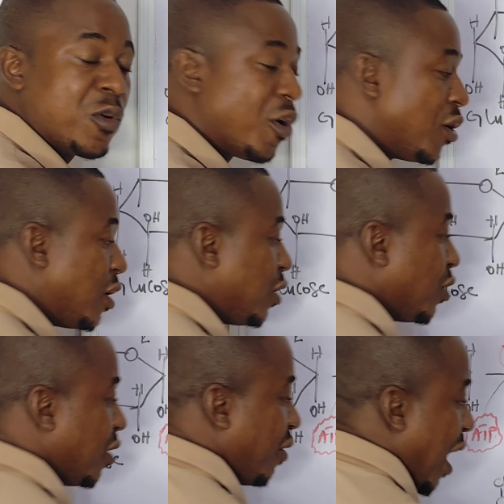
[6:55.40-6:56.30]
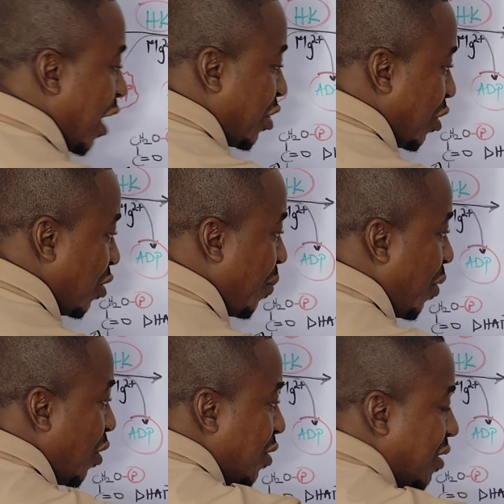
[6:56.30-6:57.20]
will go into the reaction to
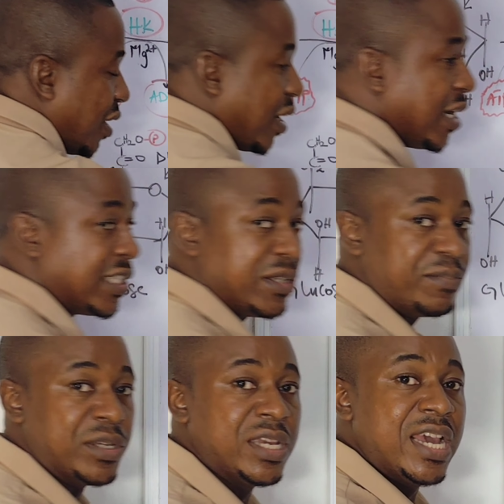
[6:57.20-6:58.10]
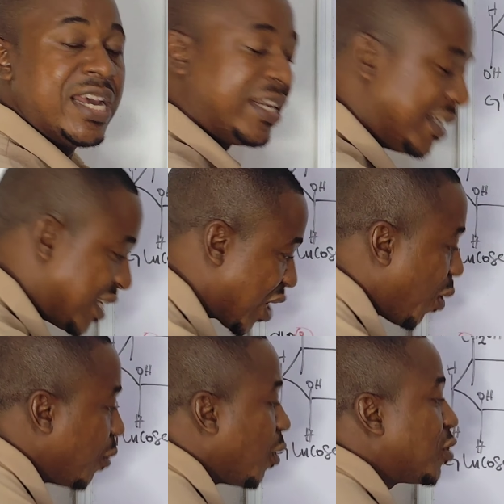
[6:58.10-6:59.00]
produce ATP. The second
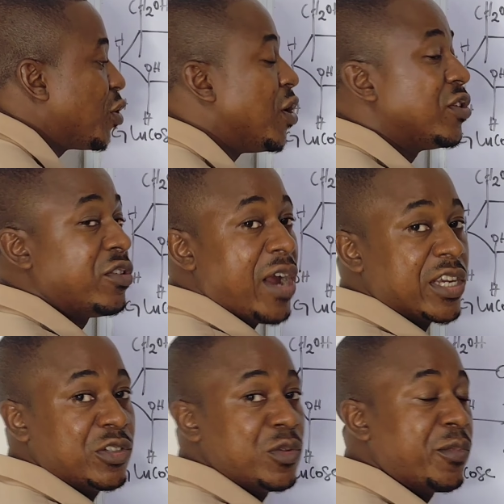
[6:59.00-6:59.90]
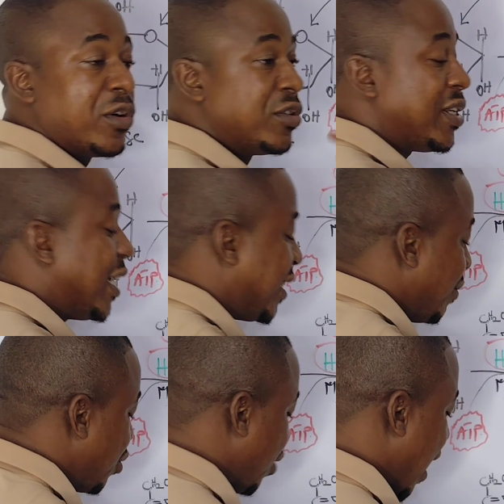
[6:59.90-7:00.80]
one will also go into the reaction to produce
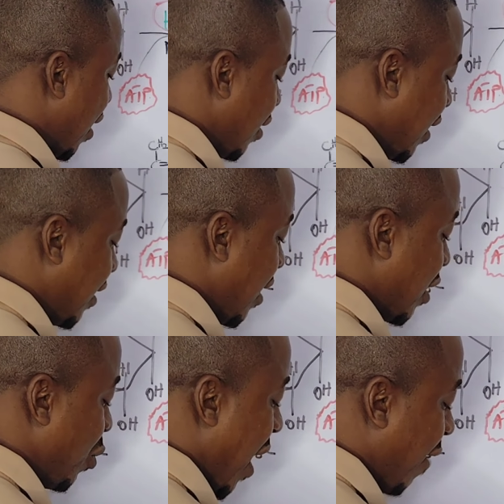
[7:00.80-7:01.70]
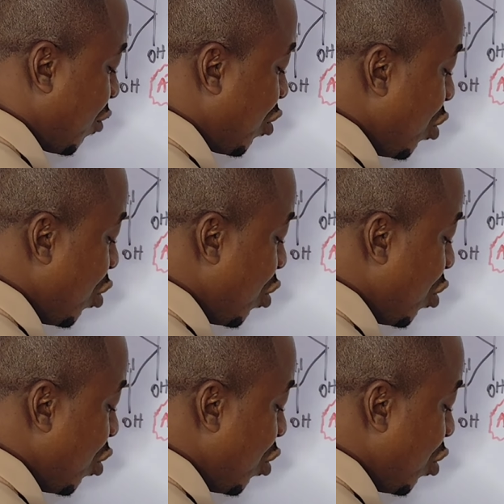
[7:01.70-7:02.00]
ATP. So now in this case we have